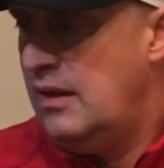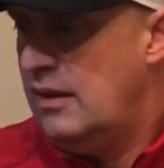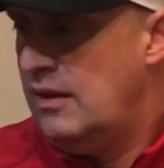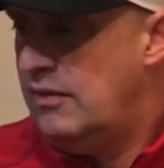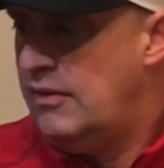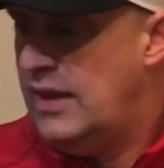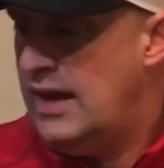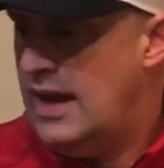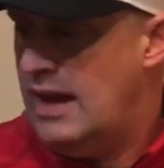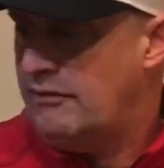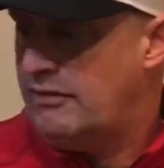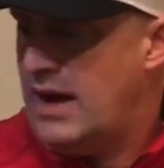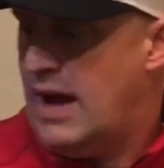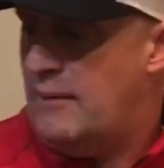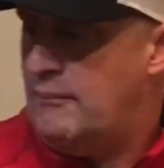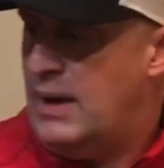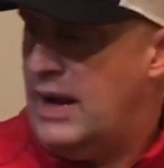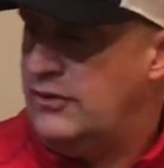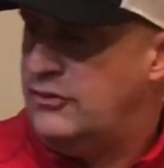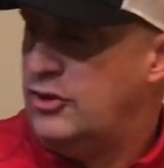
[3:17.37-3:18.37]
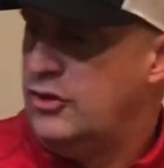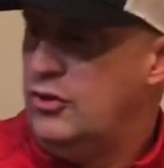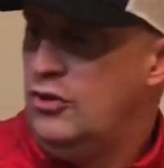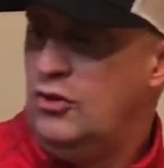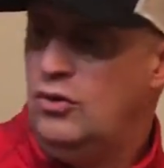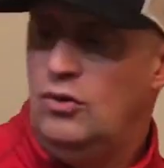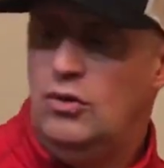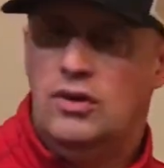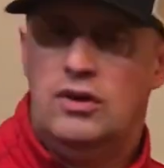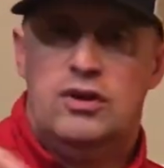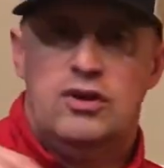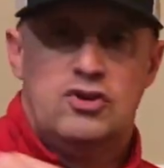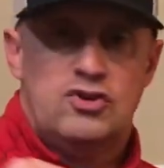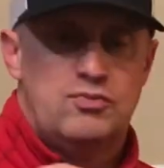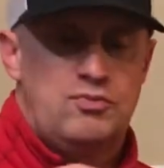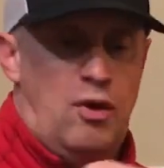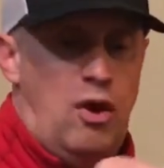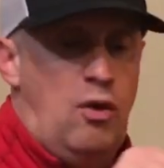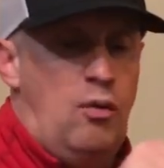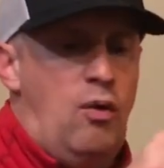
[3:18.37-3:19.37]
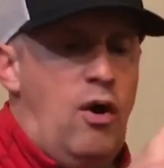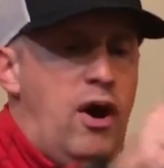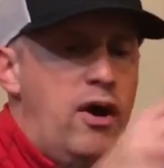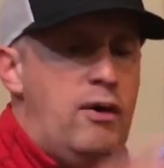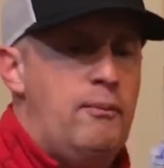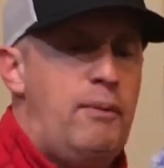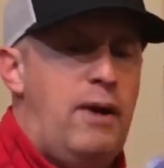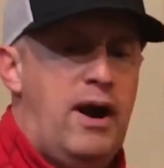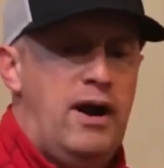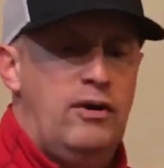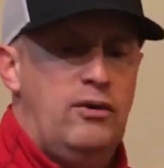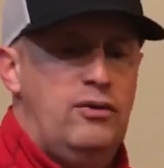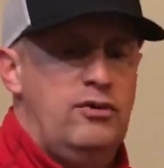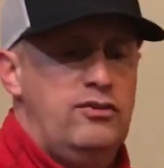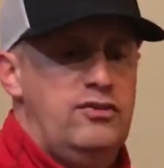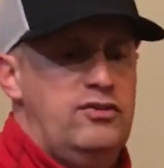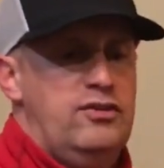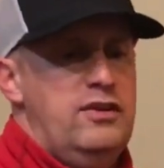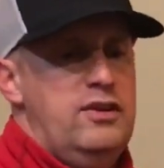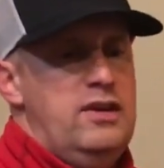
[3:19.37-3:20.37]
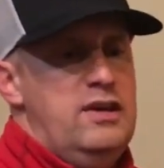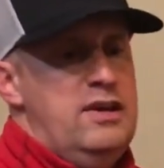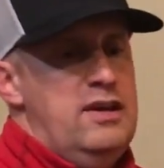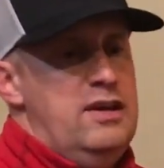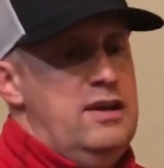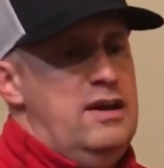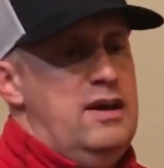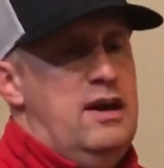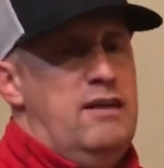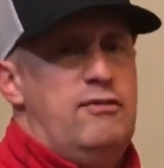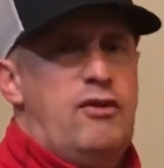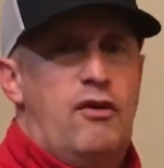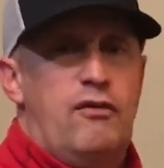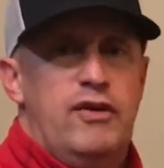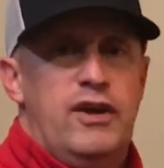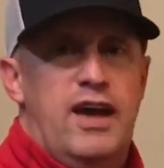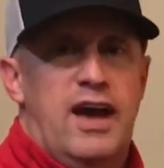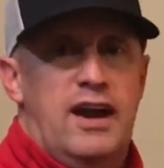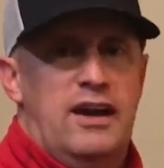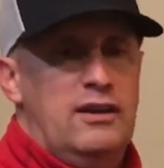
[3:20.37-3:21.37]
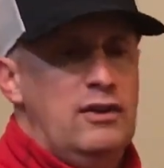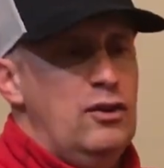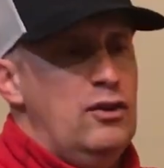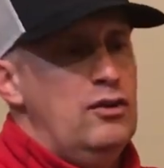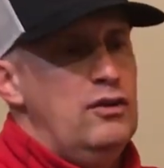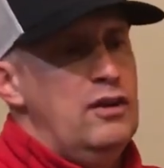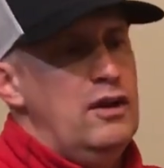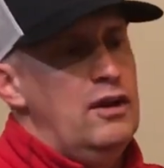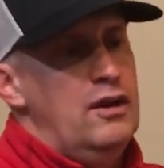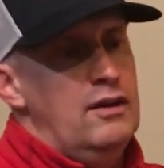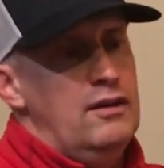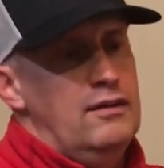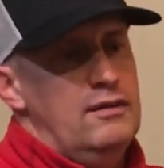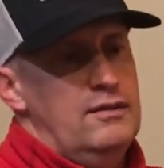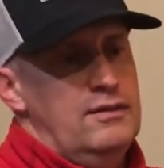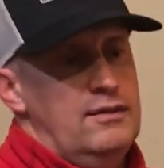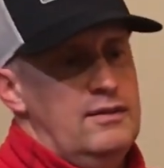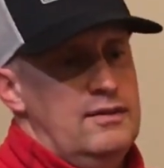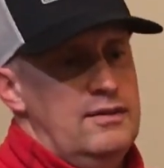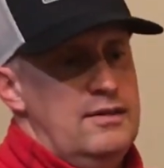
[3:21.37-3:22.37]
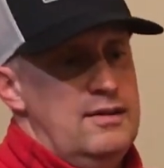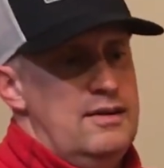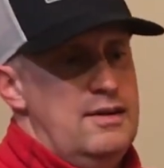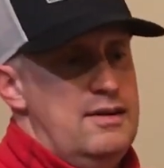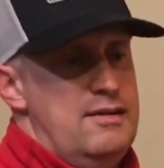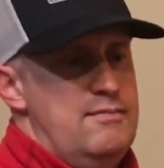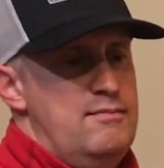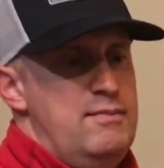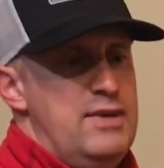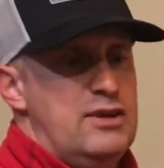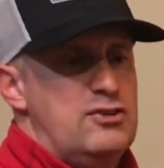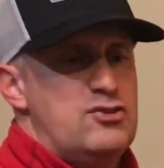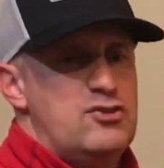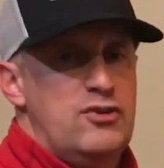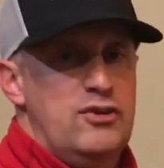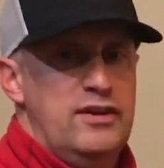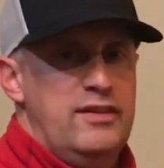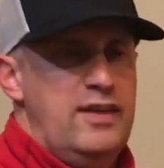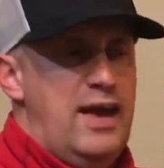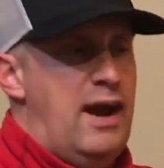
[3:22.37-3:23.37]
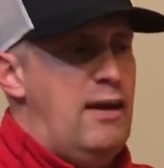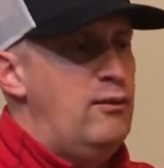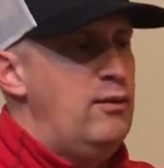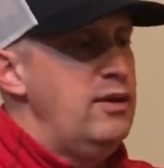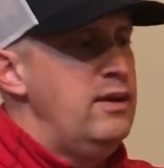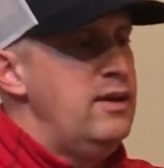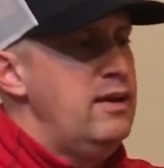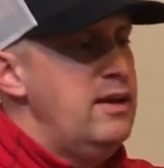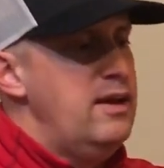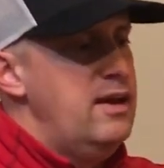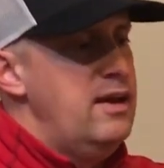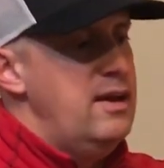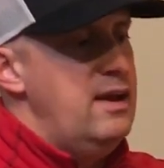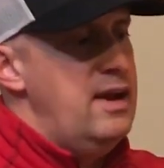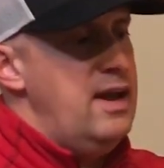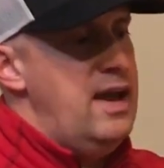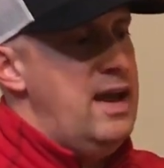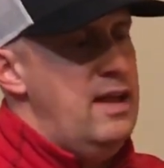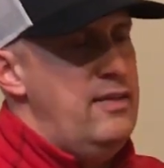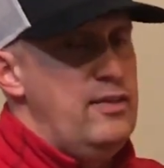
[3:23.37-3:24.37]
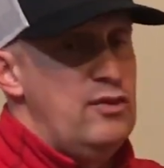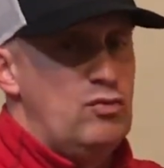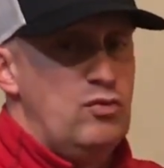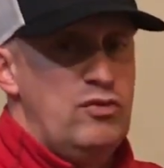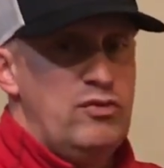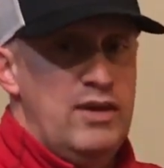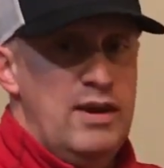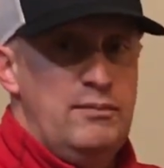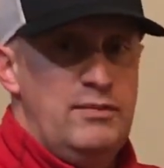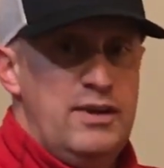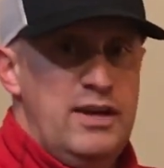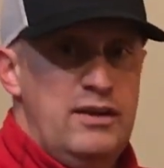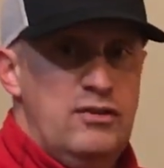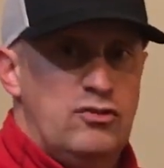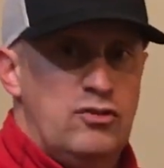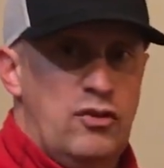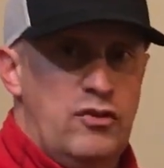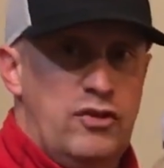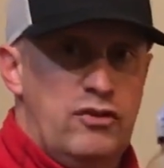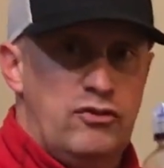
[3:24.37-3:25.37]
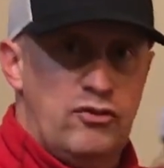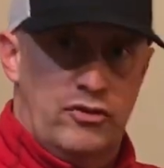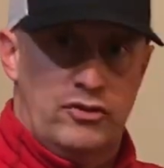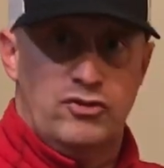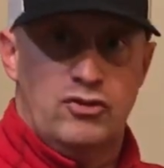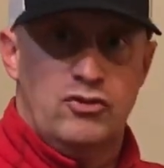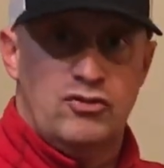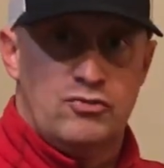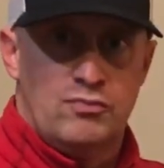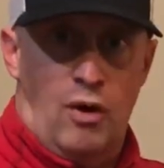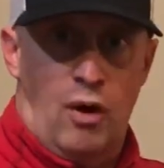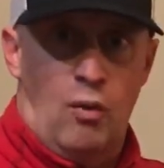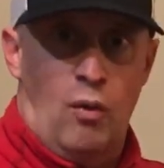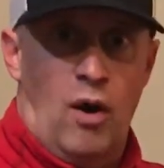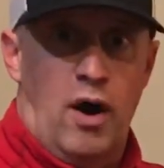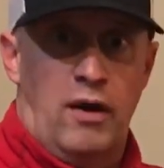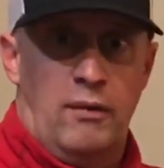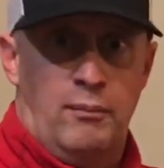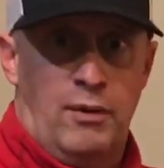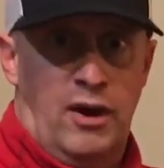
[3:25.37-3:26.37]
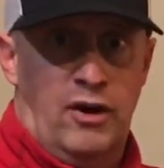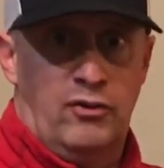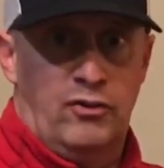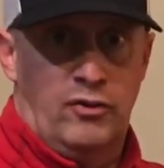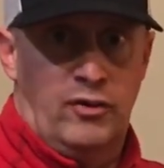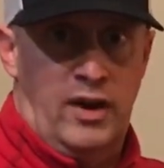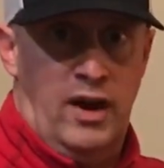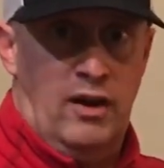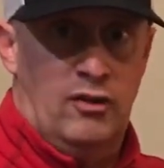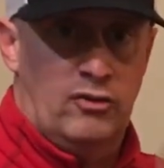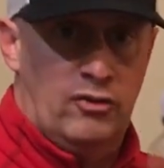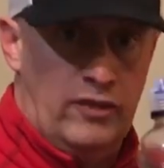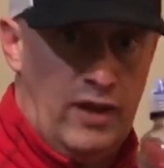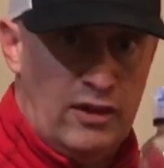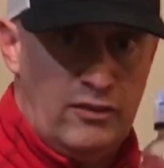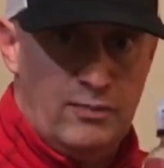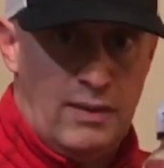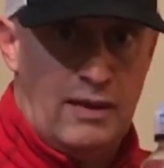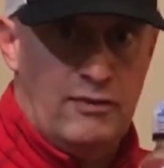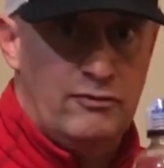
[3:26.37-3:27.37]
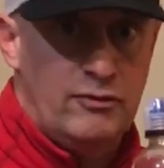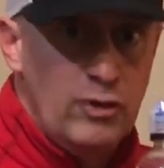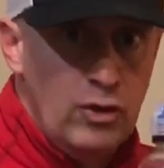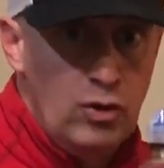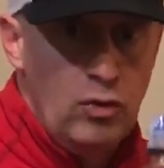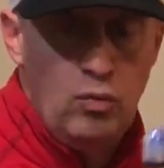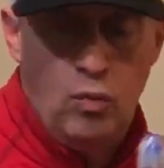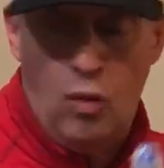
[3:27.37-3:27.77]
Then I've got my 2 smart water bottles. I've already got a little mixture in that one, and this one's empty. So these are the 2 smart water bottles I'm carrying. So that's my food,